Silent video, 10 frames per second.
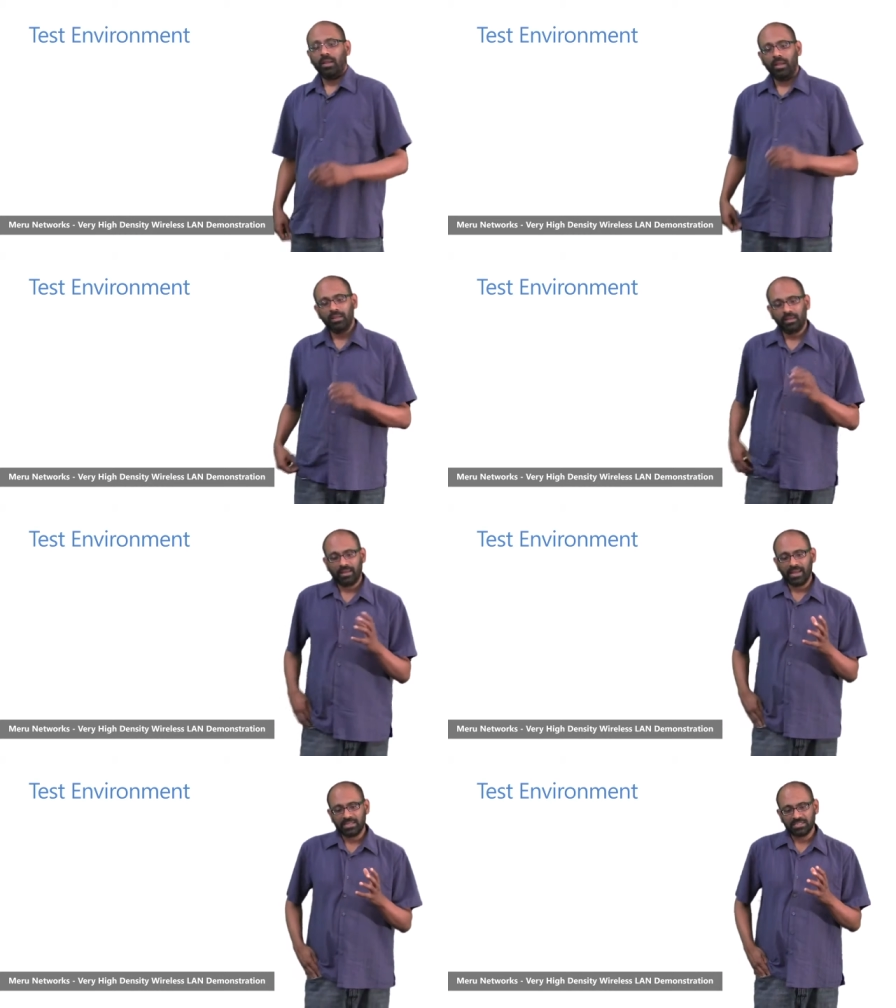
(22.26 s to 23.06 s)
In the
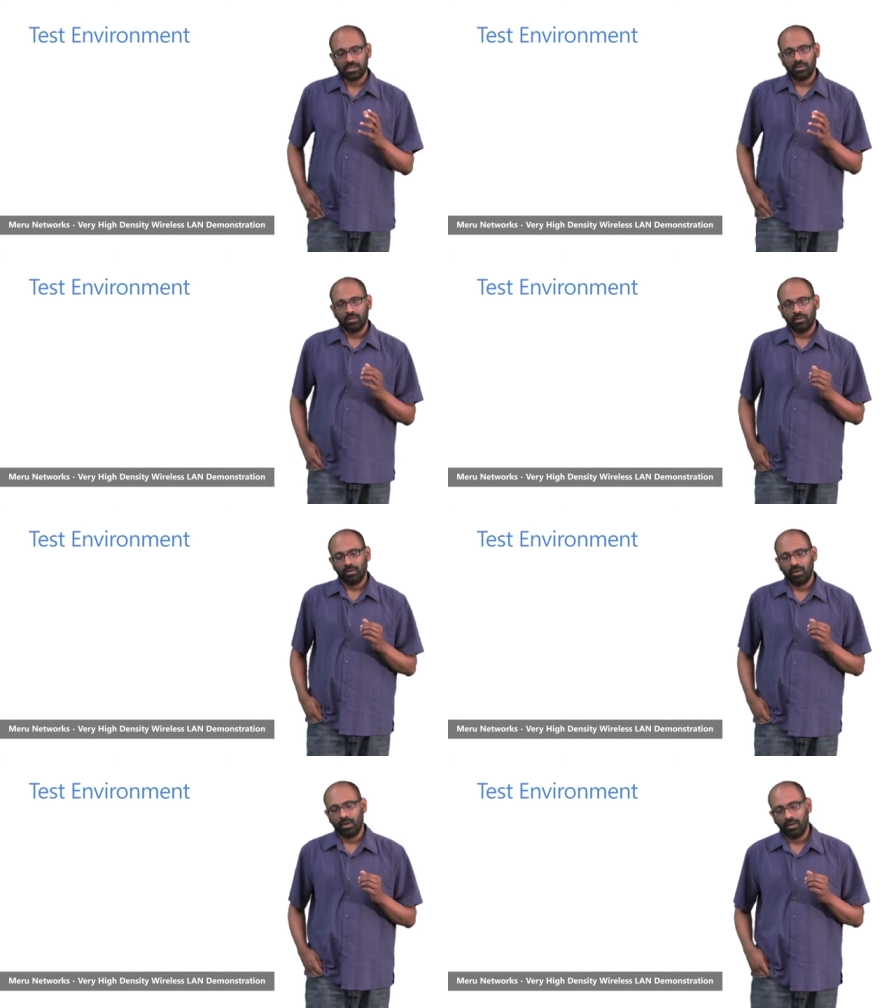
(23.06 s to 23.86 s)
test,
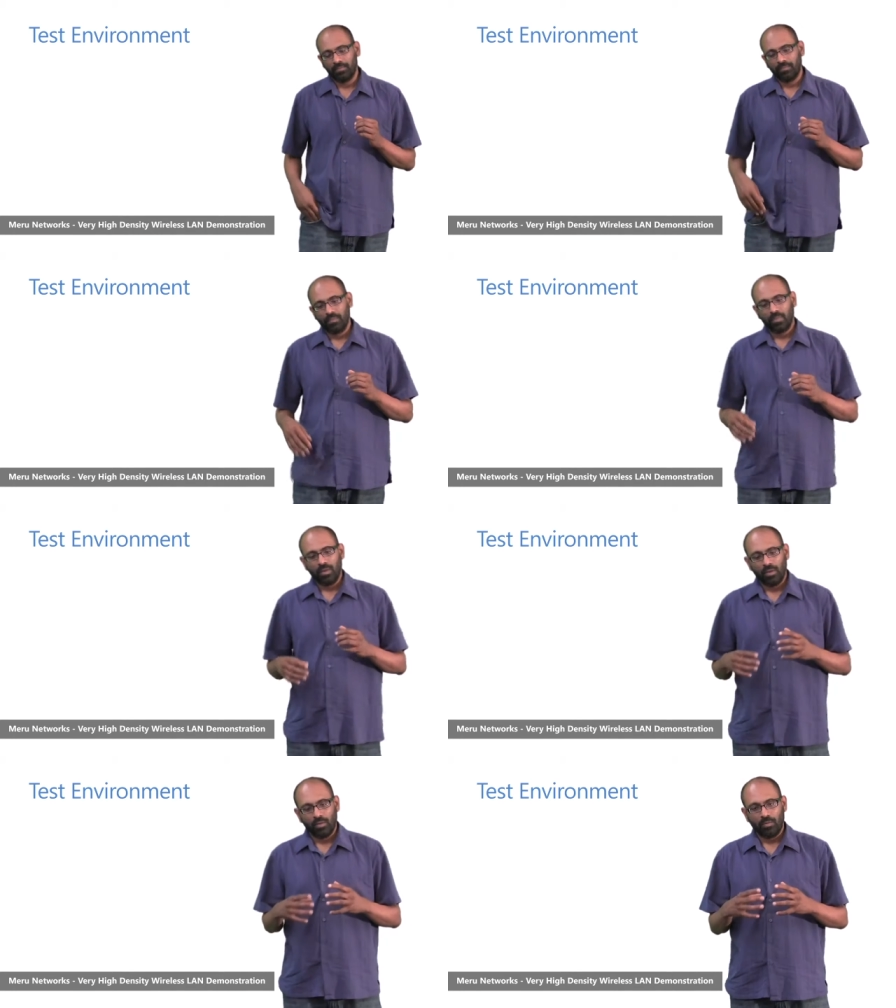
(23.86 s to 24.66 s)
uh,
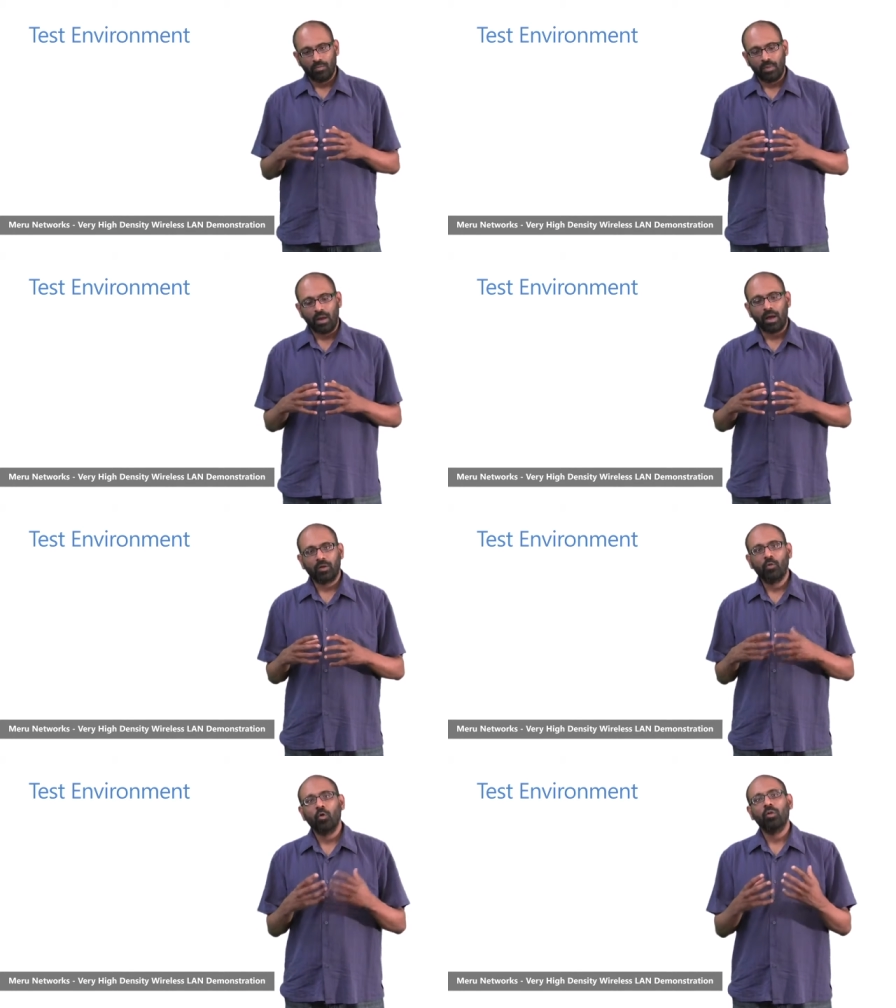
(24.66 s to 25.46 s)
our
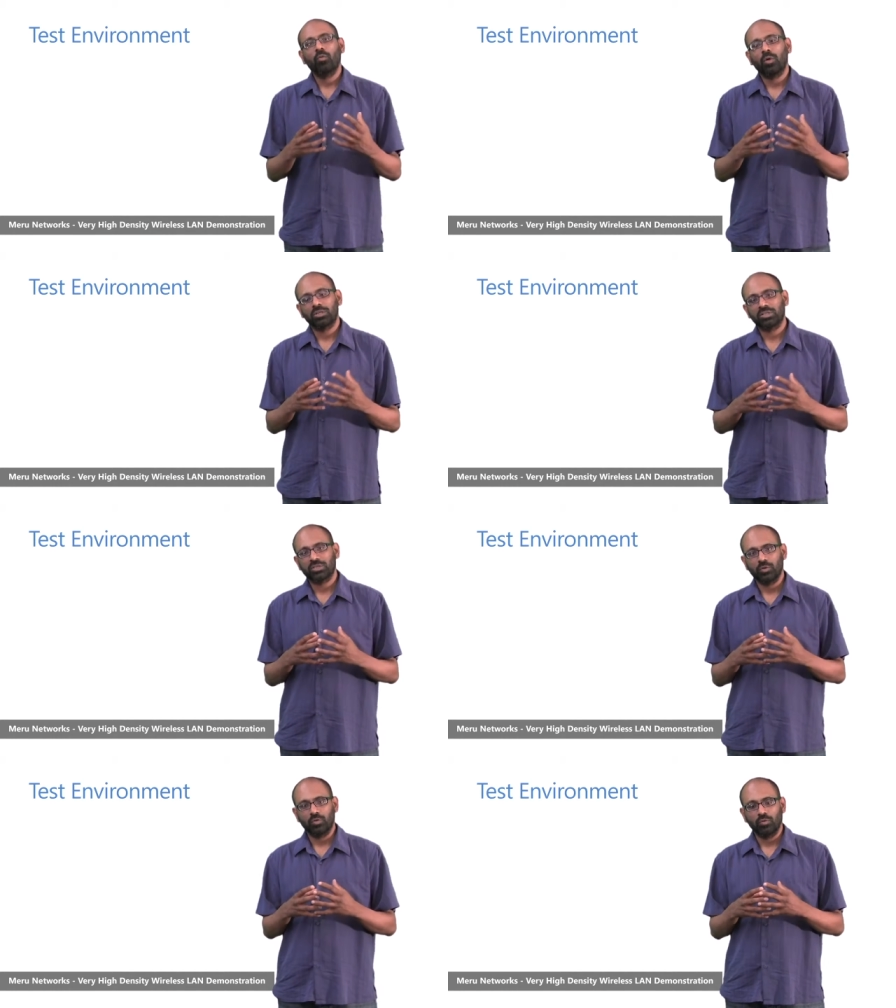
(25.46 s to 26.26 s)
goal was
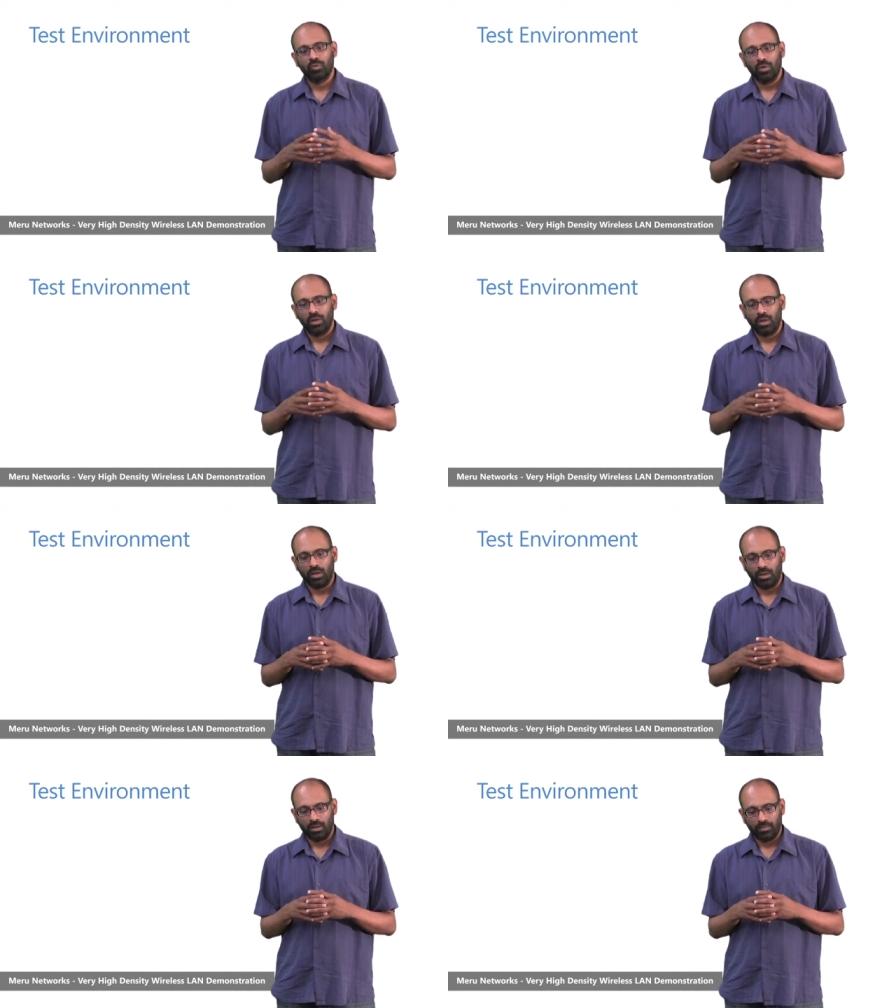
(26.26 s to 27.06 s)
to
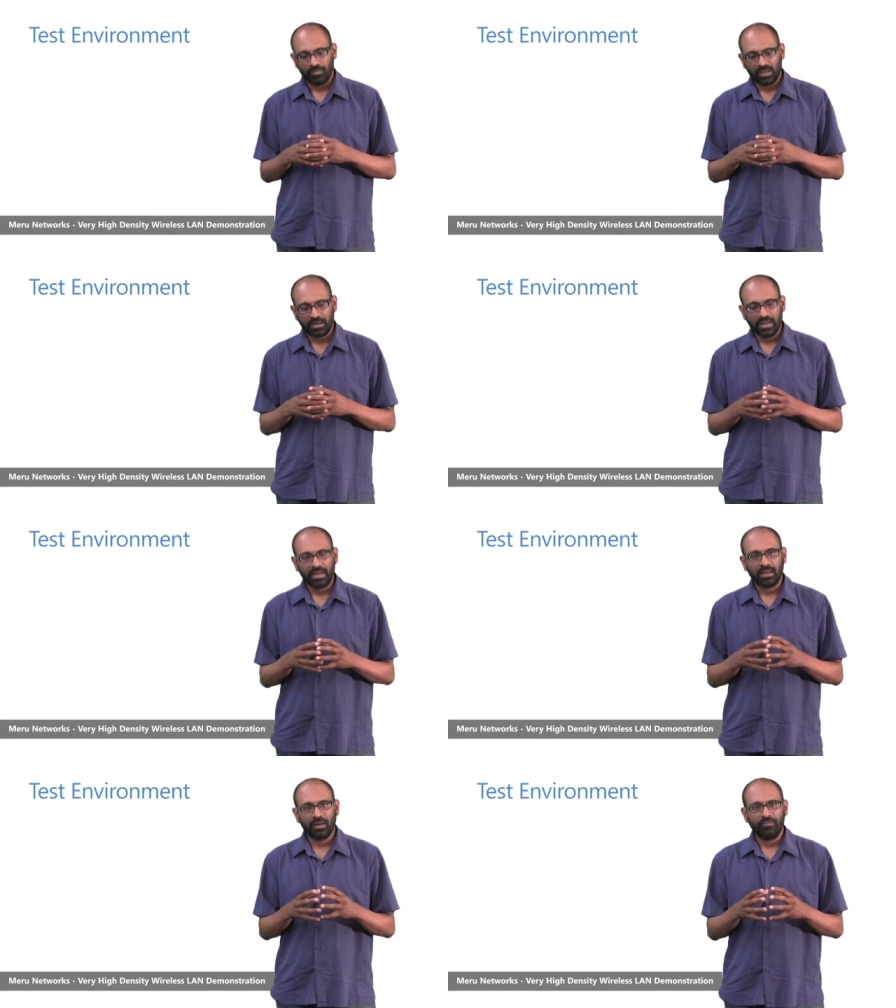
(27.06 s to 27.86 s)
uh,
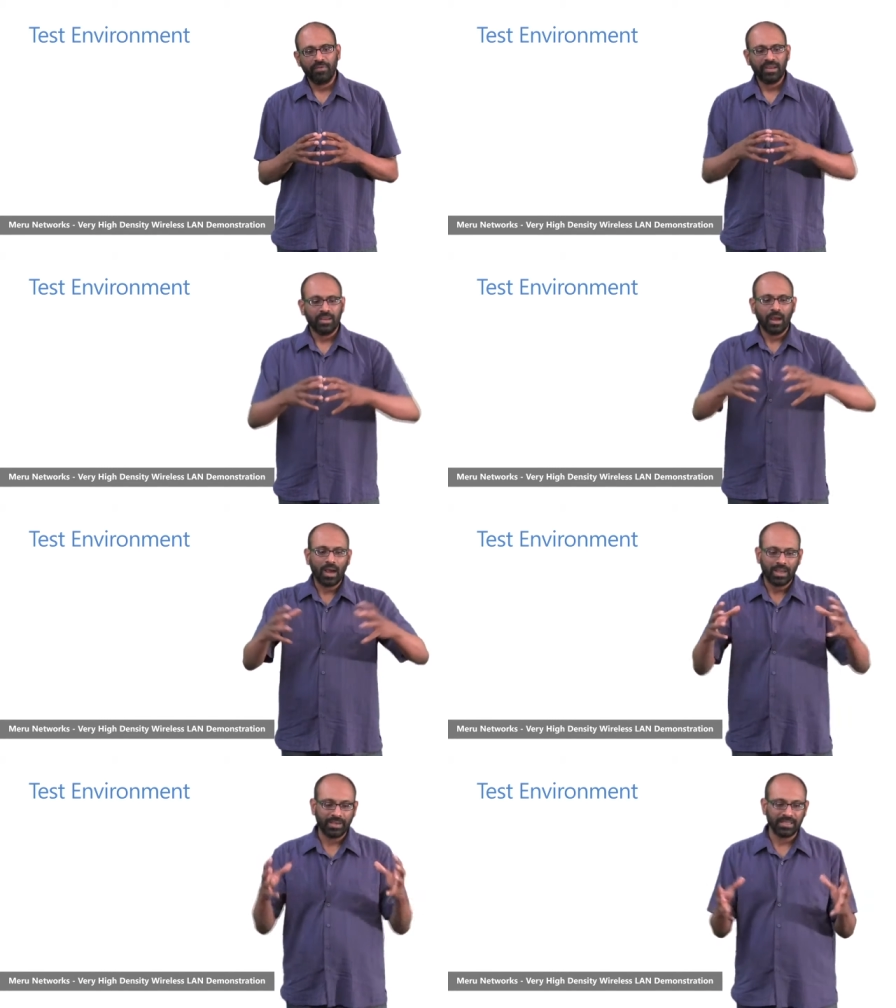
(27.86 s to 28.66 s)
create a very
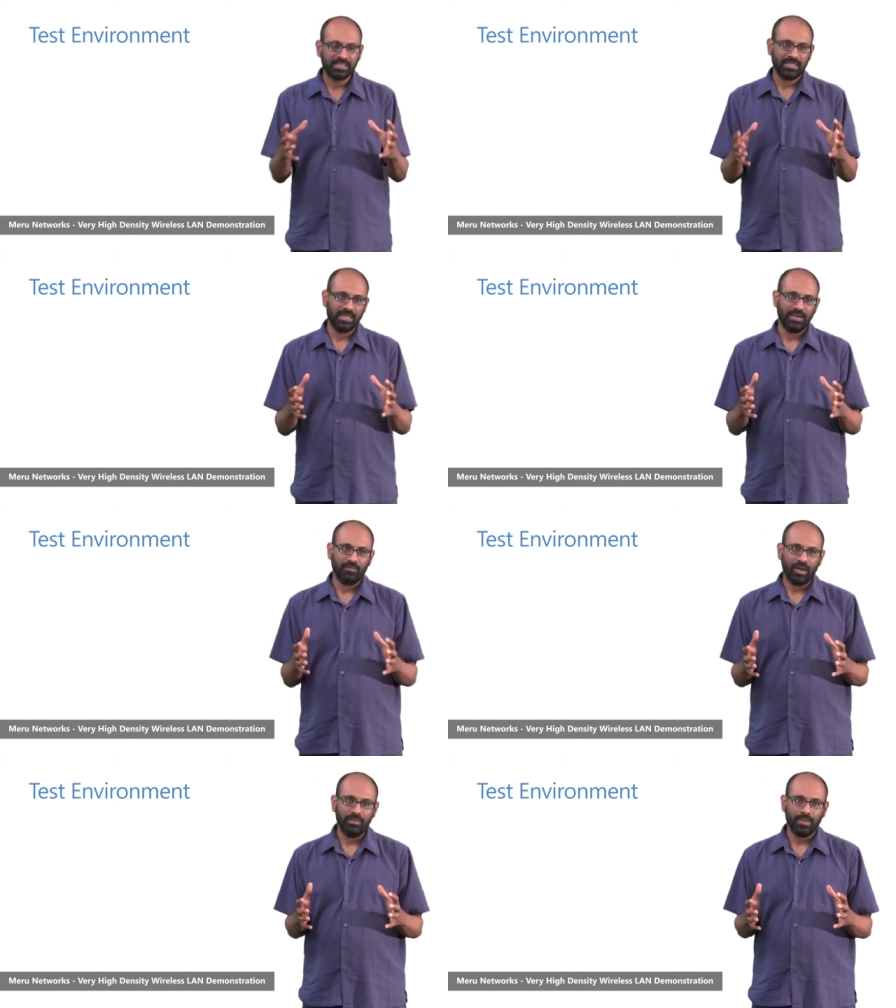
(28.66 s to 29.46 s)
high density
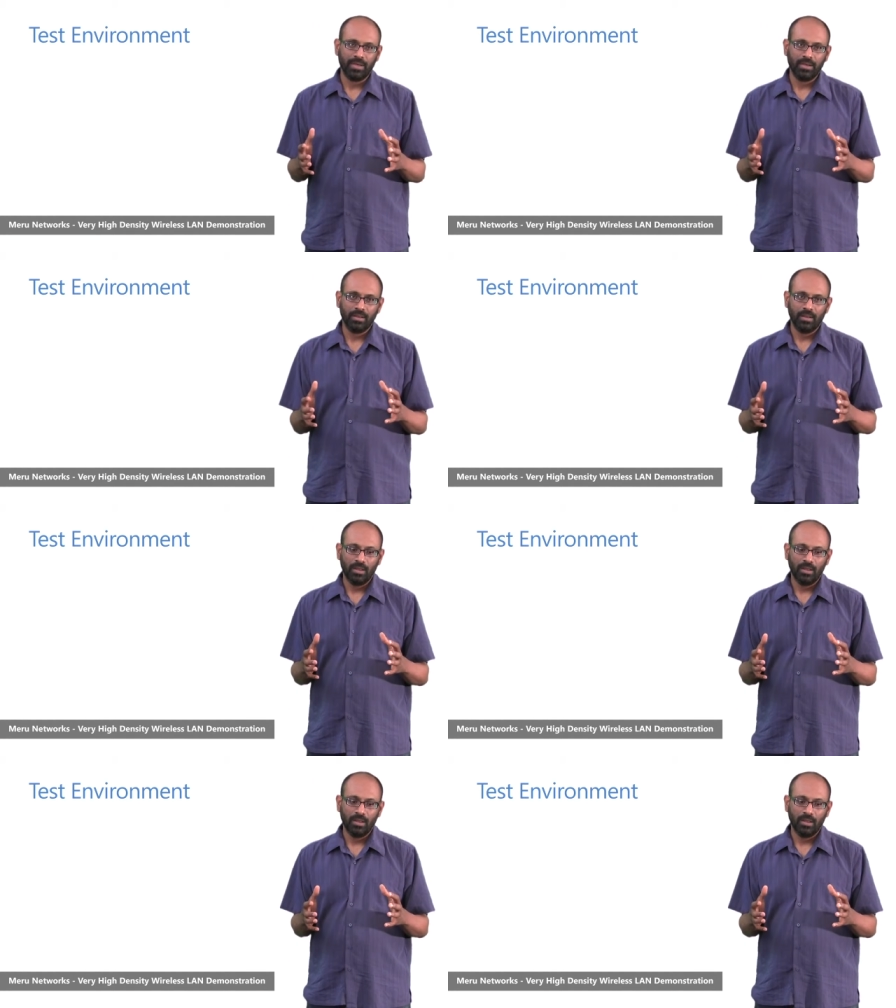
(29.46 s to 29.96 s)
environment